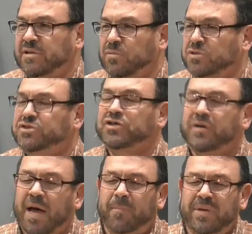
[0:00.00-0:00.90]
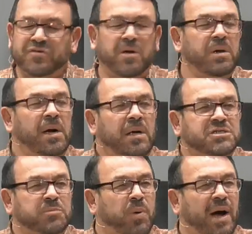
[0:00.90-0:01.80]
We should not be so
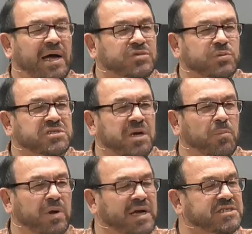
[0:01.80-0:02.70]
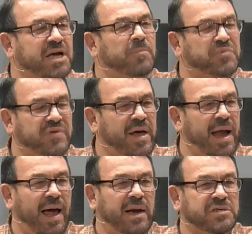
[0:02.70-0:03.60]
surprised when someone gets upset
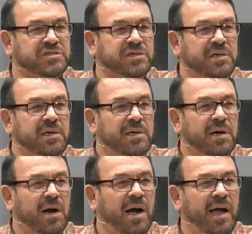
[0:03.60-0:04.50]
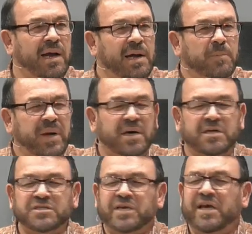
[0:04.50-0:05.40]
at us. All right?
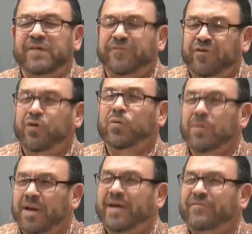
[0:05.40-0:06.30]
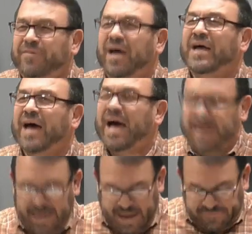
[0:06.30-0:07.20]
Because if you live a
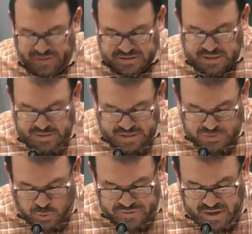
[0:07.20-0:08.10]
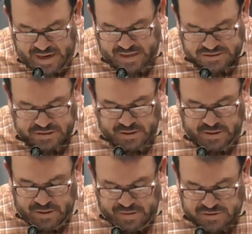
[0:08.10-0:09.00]
godly life, that's, that's what the next,
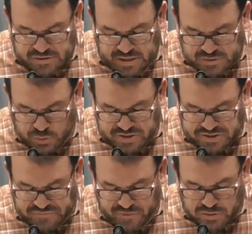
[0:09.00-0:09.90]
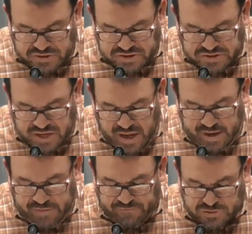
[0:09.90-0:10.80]
that's, that's what this verse is
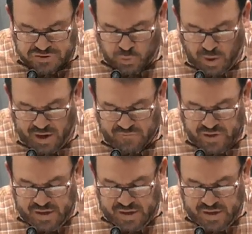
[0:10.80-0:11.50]
saying, verse 12.